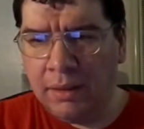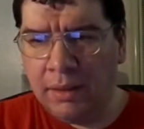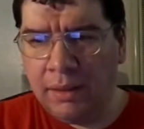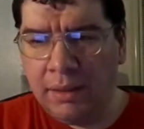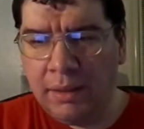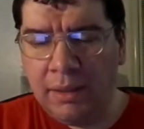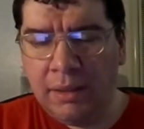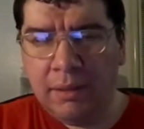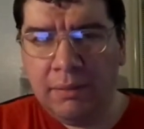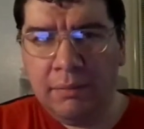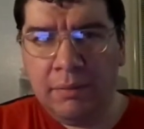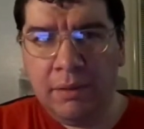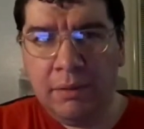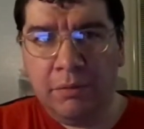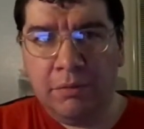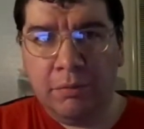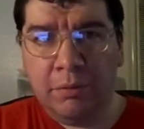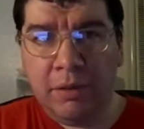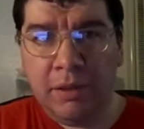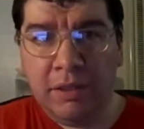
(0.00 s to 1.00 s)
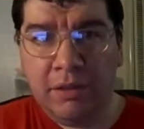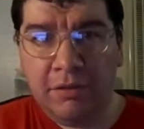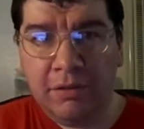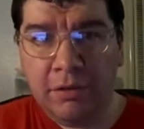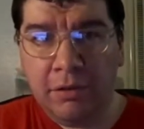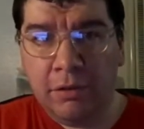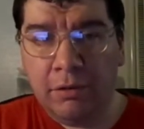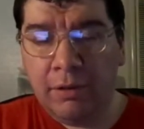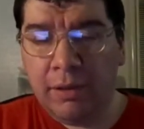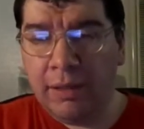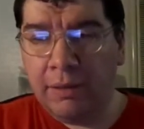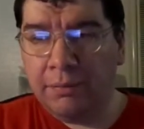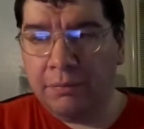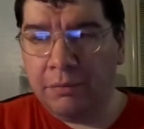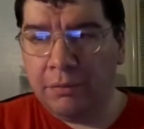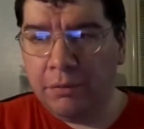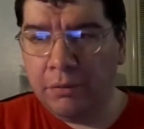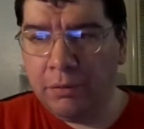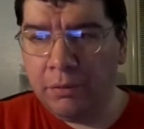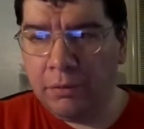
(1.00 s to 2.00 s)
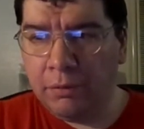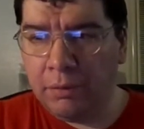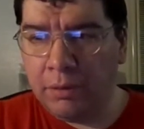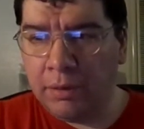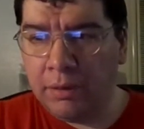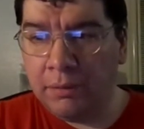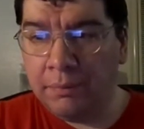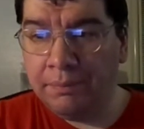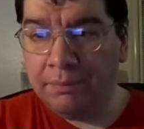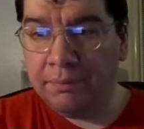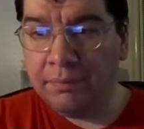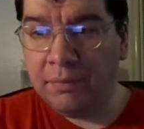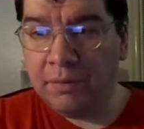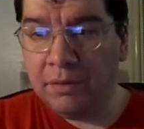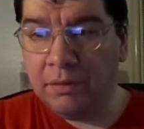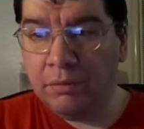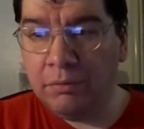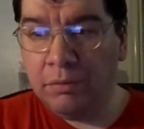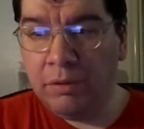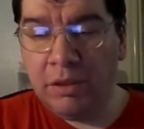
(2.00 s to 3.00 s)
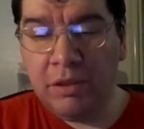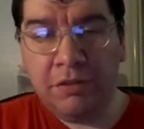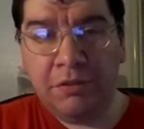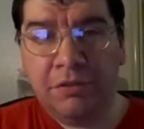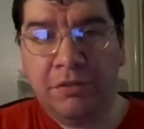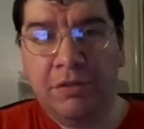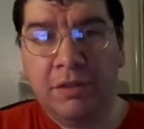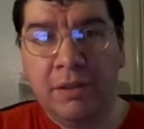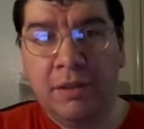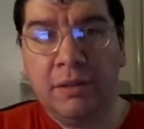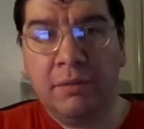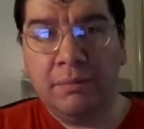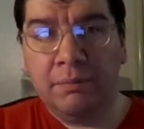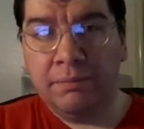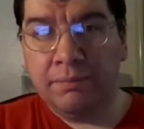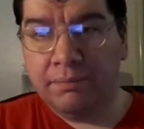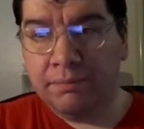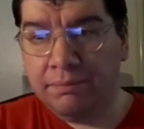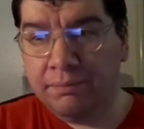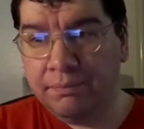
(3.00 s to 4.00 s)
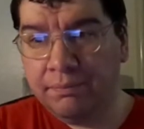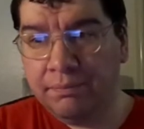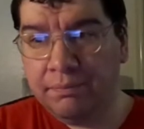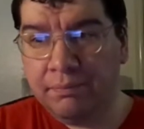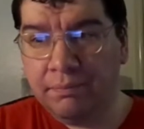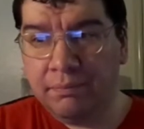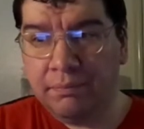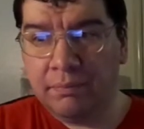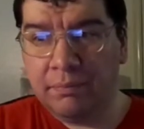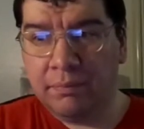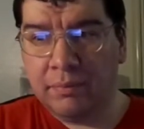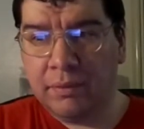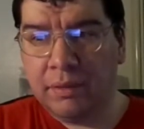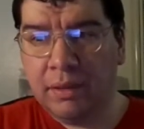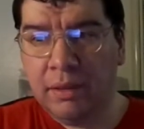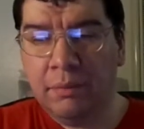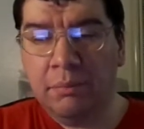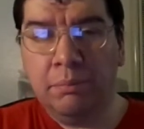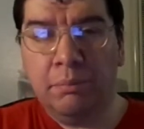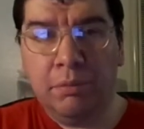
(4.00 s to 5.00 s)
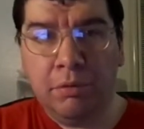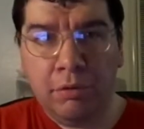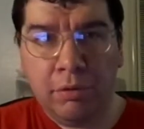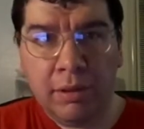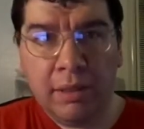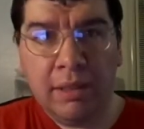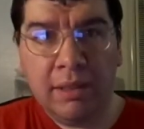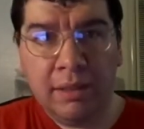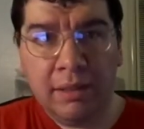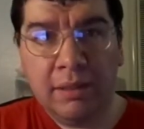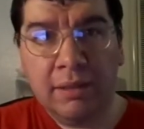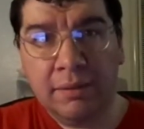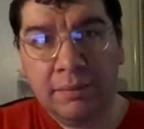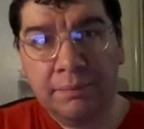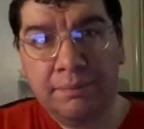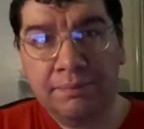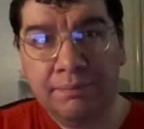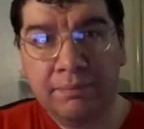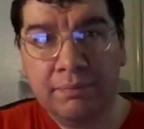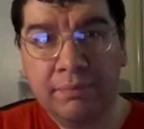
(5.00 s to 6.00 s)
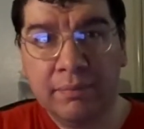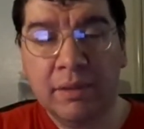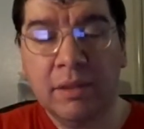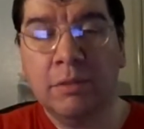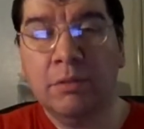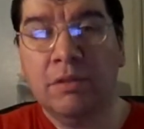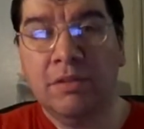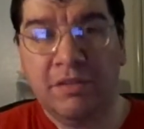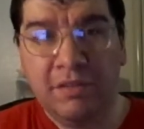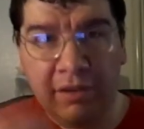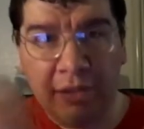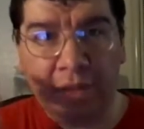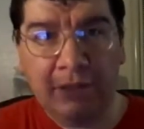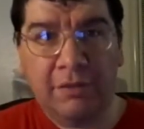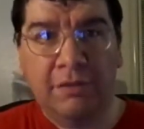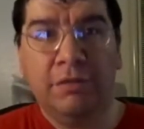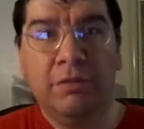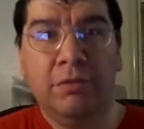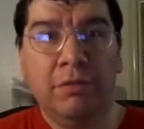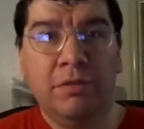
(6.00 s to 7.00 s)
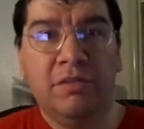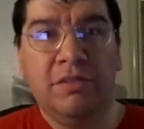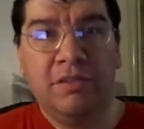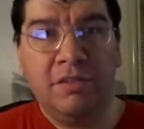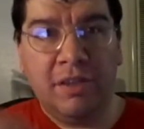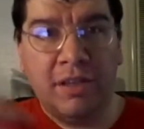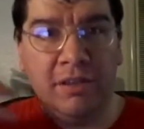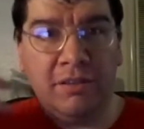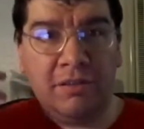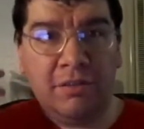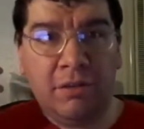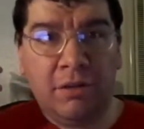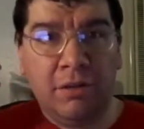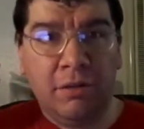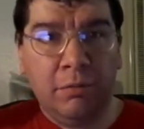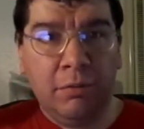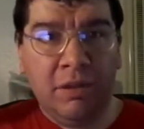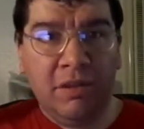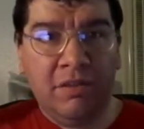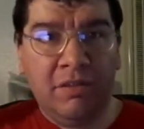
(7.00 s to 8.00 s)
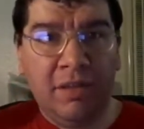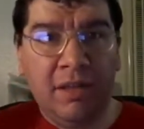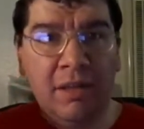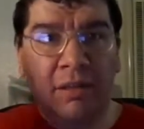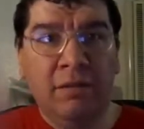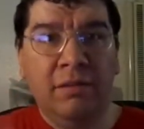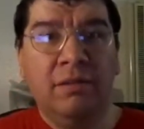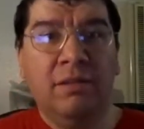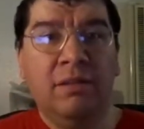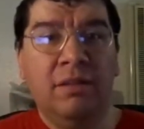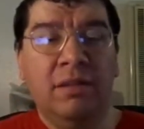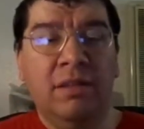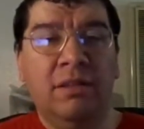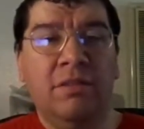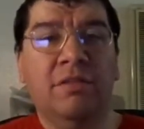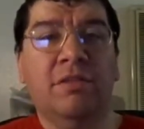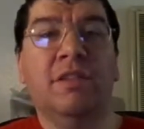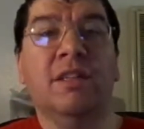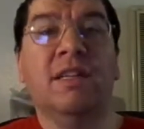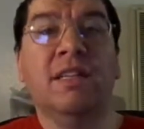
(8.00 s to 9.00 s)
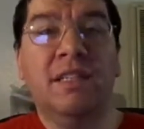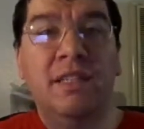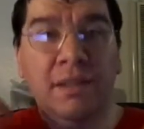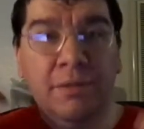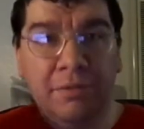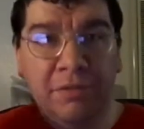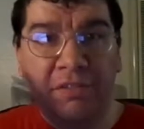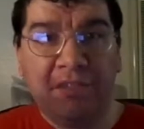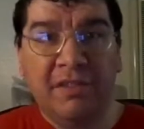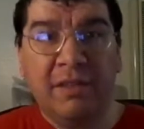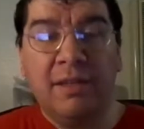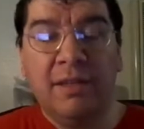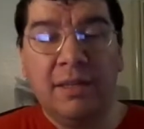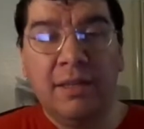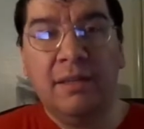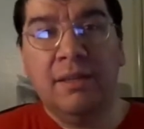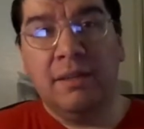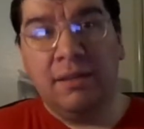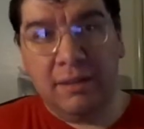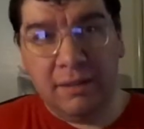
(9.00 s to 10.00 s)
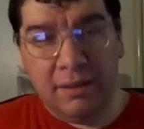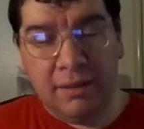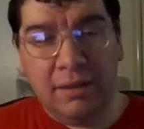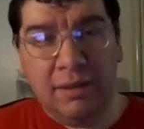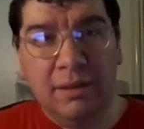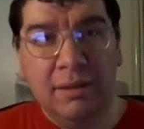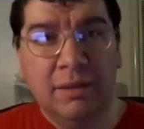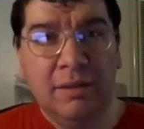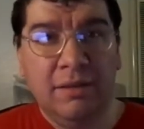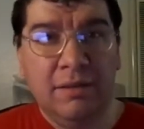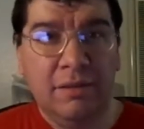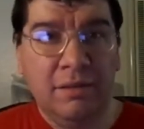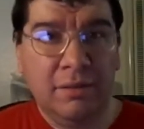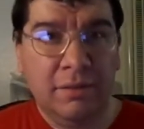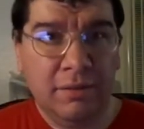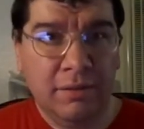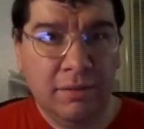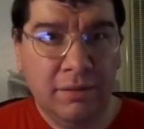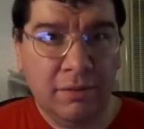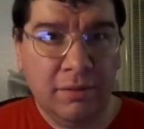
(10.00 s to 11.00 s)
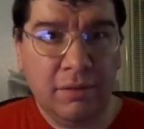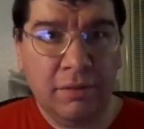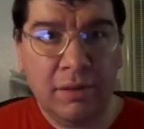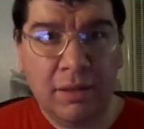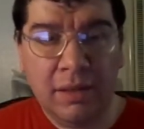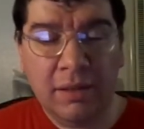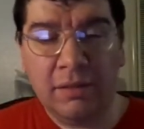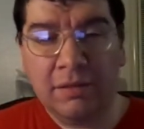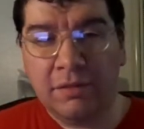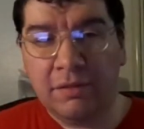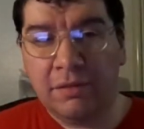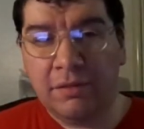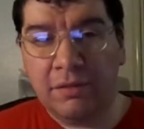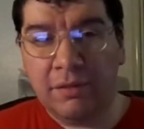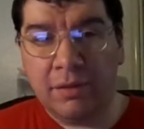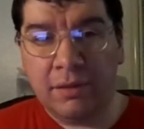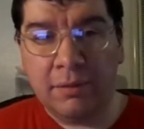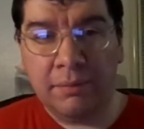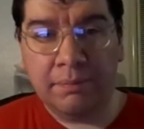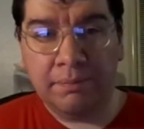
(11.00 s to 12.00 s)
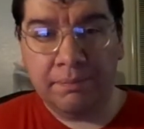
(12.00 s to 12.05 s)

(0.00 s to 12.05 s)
and then he was ready to go after Reach and Boyd, which led to a chase all the way down into the cliffside. So yes,